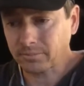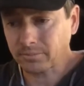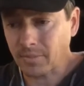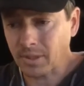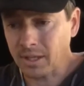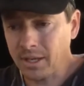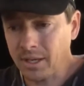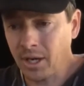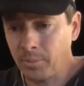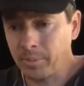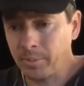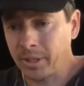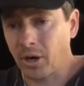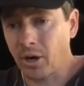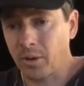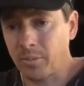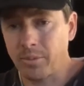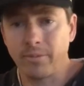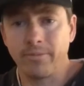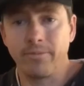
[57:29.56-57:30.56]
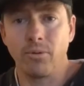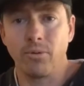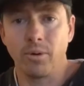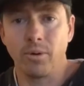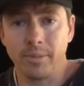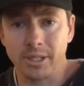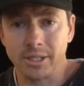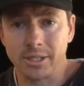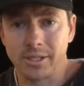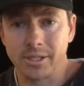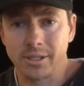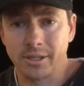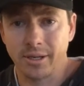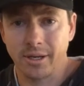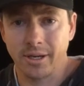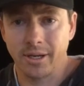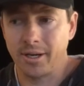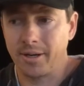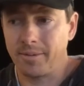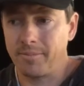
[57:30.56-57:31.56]
helping our performance.
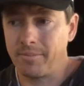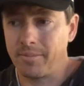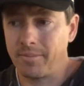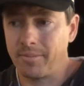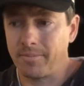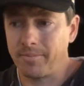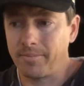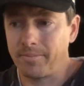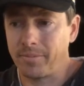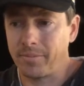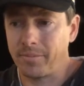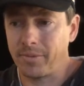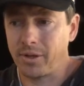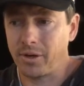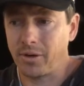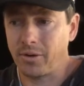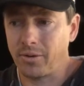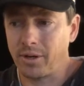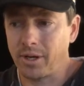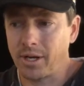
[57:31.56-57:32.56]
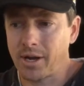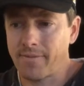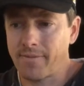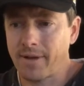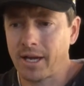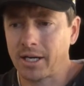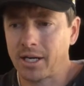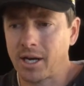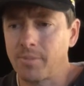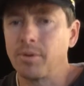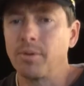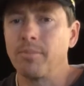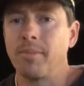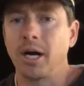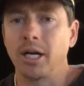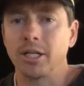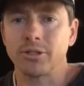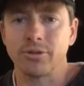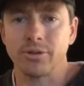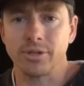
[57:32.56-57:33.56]
I've had a couple
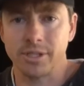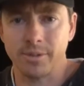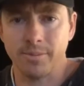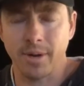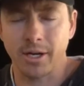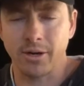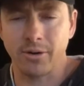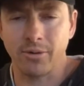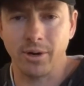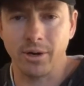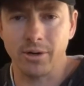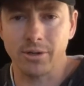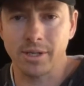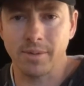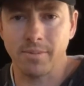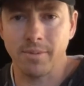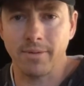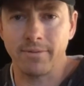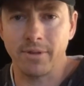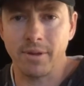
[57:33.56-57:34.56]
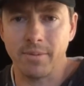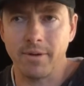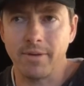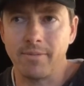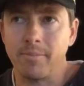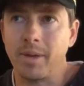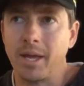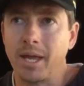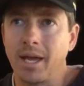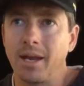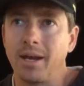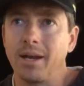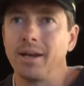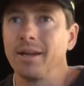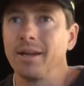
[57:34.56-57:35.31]
mantras in my career. Some of them have been,